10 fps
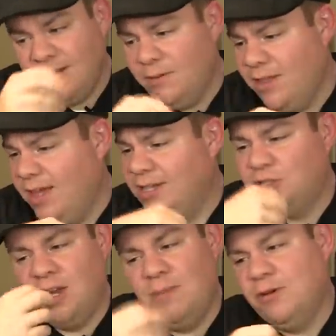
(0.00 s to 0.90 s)
a little bit of that
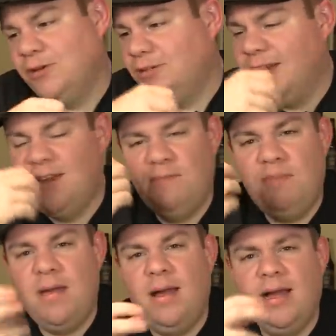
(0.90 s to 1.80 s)
tropical kind
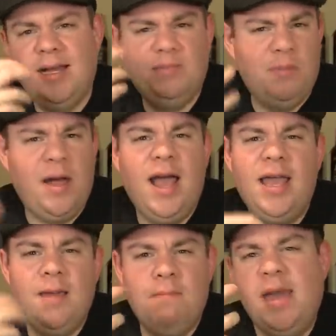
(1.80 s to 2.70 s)
of uh,
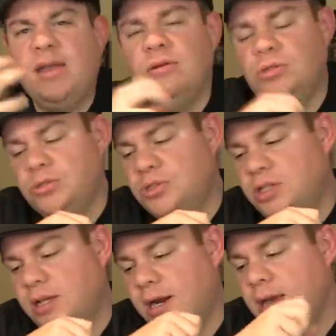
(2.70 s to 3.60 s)
papaya and mango
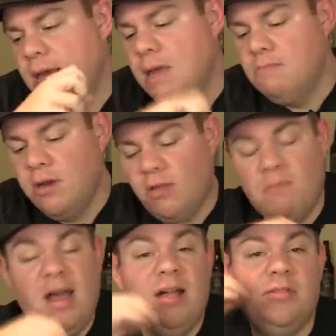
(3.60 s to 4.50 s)
juice in there. Middle of
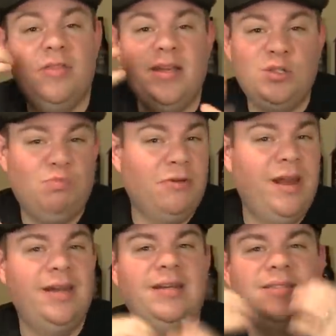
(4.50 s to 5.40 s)
the mouth, nice
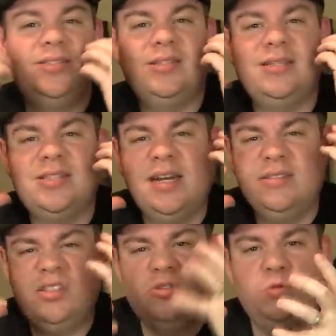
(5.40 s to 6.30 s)
bready, nice, nice kind
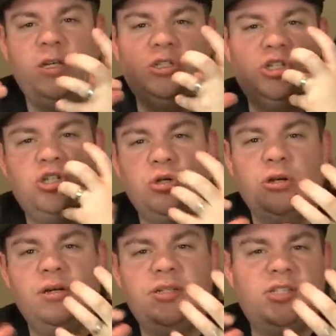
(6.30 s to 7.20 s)
of sweet,
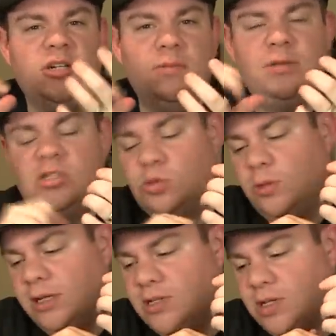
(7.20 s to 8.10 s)
sugary, syrupy
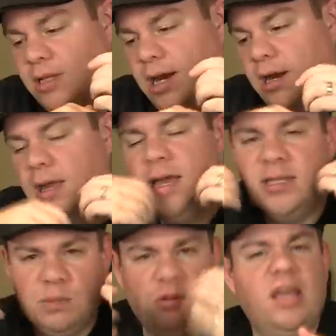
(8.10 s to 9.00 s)
sweetness in there
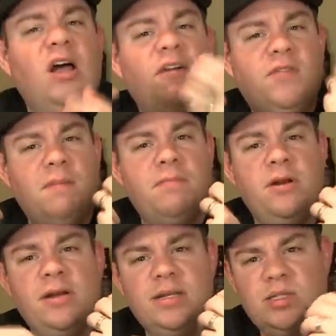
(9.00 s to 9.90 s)
to play off that
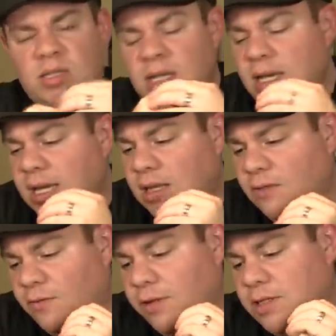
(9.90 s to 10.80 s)
bitterness in
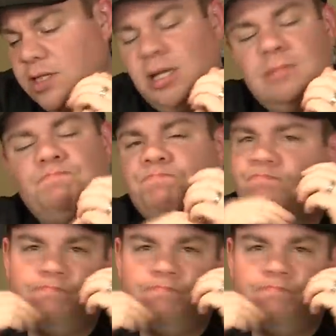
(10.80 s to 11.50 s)
the front of the tongue